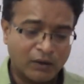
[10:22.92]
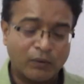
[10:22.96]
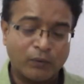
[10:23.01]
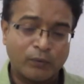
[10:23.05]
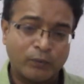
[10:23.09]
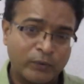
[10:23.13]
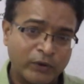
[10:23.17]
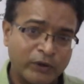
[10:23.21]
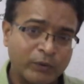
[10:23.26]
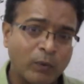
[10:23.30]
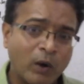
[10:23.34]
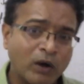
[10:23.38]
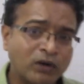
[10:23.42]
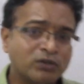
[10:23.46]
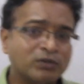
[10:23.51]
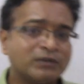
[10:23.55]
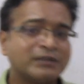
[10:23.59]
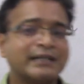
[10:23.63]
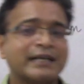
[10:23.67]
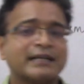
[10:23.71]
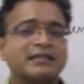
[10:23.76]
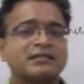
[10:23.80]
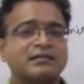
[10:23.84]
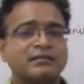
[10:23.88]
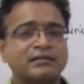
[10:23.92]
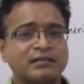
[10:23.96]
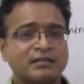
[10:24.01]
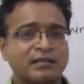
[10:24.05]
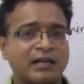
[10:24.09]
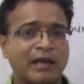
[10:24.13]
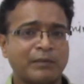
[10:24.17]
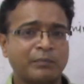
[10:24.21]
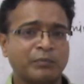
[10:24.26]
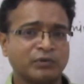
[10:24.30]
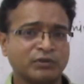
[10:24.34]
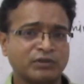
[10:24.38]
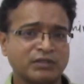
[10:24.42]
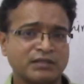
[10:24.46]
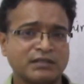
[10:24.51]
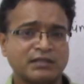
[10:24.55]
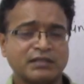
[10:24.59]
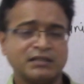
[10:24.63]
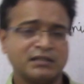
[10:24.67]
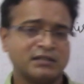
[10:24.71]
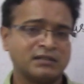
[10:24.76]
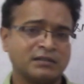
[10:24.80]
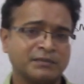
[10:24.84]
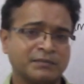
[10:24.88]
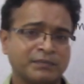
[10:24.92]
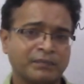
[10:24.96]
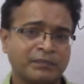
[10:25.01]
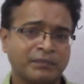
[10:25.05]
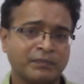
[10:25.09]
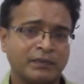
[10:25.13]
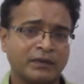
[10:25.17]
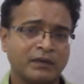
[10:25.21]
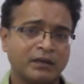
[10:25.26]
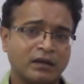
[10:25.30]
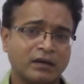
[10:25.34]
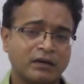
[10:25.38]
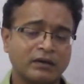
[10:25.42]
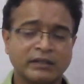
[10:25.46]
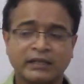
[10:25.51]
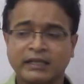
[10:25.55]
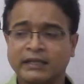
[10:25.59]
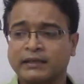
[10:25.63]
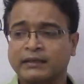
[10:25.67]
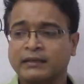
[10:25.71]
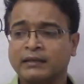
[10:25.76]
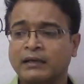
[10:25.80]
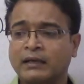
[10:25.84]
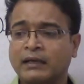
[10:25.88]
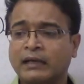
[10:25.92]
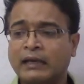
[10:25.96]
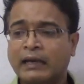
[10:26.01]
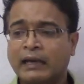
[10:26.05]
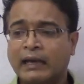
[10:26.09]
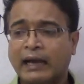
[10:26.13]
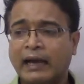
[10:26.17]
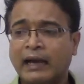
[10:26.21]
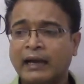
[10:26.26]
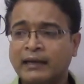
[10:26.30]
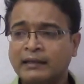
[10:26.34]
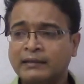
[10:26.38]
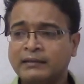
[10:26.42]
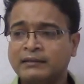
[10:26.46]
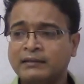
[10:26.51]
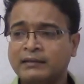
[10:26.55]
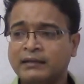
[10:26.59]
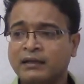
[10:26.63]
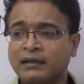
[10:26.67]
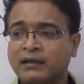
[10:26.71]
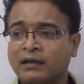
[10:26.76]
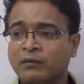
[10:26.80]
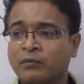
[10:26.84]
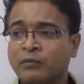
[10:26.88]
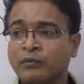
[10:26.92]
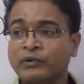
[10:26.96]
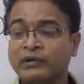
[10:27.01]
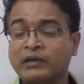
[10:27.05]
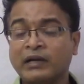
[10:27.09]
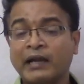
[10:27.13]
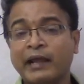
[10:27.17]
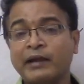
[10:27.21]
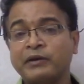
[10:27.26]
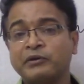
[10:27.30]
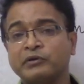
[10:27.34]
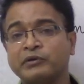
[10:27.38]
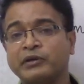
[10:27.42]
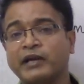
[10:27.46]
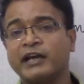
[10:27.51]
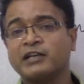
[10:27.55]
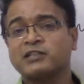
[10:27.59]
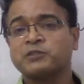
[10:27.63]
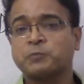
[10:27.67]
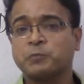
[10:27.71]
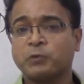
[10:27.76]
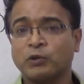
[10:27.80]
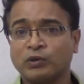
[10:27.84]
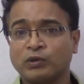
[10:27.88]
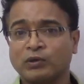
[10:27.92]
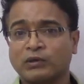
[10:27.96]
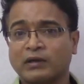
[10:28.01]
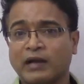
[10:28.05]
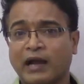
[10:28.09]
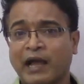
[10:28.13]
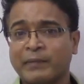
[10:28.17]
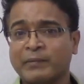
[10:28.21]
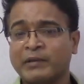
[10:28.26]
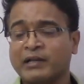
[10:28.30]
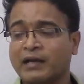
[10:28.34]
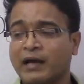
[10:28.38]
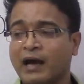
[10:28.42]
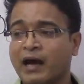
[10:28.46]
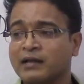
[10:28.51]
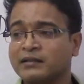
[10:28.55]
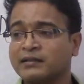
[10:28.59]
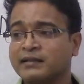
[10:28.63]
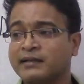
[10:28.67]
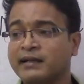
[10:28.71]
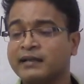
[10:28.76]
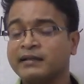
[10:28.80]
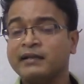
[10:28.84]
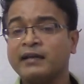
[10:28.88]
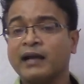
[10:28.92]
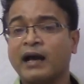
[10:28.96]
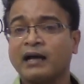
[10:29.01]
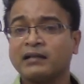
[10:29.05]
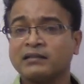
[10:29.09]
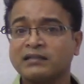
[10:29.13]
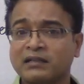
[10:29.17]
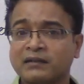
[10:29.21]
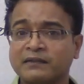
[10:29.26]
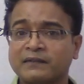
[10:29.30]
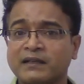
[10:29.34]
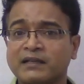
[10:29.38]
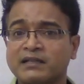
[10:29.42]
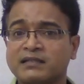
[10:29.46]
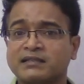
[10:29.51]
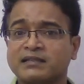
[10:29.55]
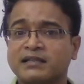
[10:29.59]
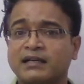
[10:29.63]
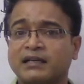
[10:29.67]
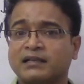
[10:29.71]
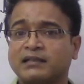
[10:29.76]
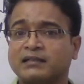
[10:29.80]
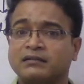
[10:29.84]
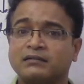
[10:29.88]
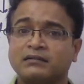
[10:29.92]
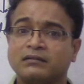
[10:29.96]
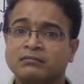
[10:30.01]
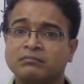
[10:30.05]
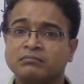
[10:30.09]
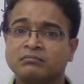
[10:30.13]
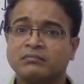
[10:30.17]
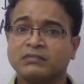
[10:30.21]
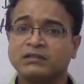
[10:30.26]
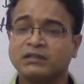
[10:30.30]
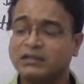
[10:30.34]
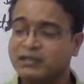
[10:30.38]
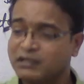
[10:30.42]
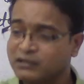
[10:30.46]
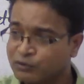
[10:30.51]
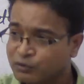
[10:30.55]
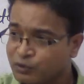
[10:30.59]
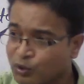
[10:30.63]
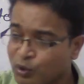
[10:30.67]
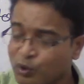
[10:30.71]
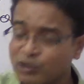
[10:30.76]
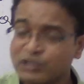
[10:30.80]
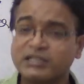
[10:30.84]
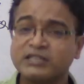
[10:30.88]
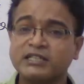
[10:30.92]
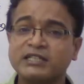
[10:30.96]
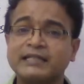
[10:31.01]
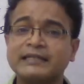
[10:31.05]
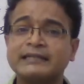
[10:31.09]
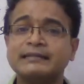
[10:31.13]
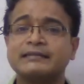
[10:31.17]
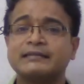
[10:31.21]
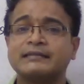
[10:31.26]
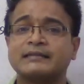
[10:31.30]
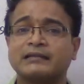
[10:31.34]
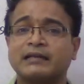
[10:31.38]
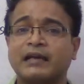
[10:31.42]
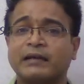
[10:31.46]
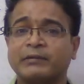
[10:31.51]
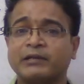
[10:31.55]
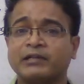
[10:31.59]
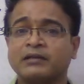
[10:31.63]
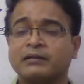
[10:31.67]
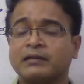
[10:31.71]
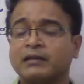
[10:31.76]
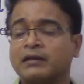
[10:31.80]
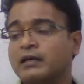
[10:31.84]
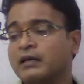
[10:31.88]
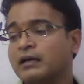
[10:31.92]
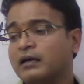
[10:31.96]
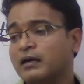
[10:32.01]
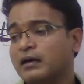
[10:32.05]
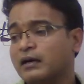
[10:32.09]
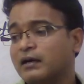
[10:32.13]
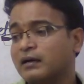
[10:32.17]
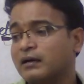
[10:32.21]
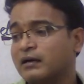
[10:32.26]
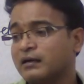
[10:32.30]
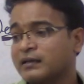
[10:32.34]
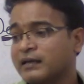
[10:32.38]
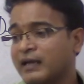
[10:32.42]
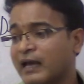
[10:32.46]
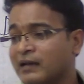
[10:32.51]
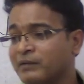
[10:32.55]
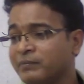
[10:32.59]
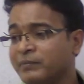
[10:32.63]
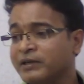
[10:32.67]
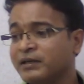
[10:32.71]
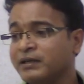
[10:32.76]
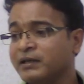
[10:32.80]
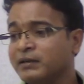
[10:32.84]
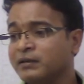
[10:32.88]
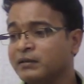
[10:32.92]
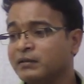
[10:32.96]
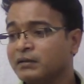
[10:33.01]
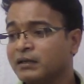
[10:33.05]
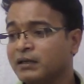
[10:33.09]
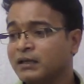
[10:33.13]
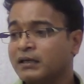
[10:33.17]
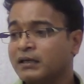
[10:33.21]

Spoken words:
we want to test this hypothesis, okay, and we would like to explore, I mean, are there any other ways that those genes, I mean, can be